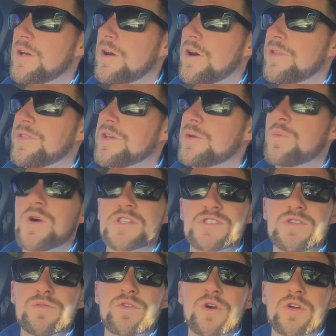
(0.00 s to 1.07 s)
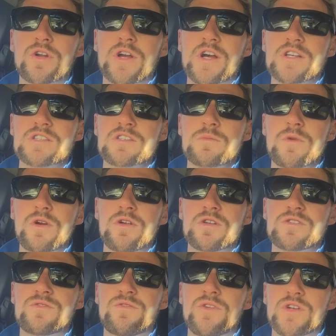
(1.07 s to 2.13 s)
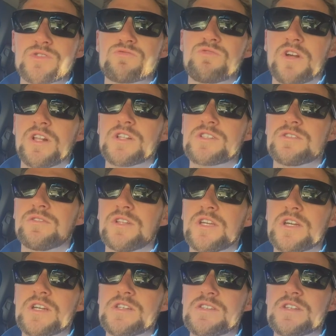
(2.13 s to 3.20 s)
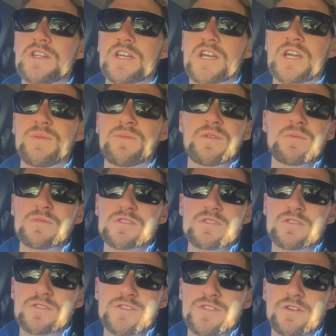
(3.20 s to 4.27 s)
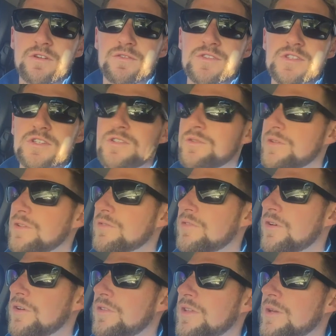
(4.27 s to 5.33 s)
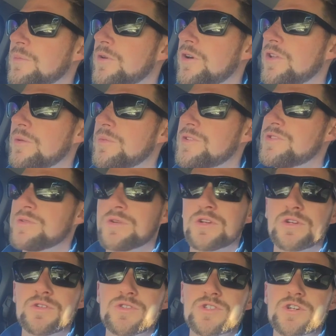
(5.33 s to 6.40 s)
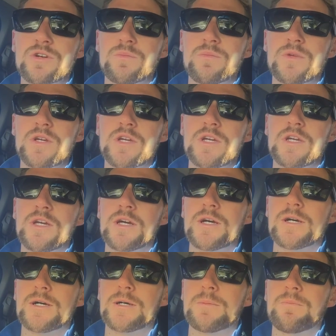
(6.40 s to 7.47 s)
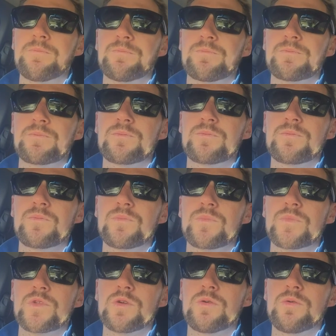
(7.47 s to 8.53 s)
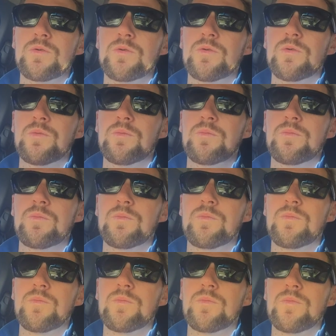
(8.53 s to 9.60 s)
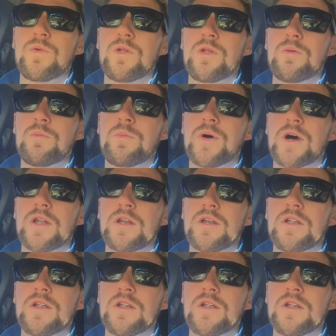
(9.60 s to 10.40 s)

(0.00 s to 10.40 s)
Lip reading: I think once you've got a customer, it's relatively easy to keep them, as long as you're obviously doing the right thing by them and doing a good job. But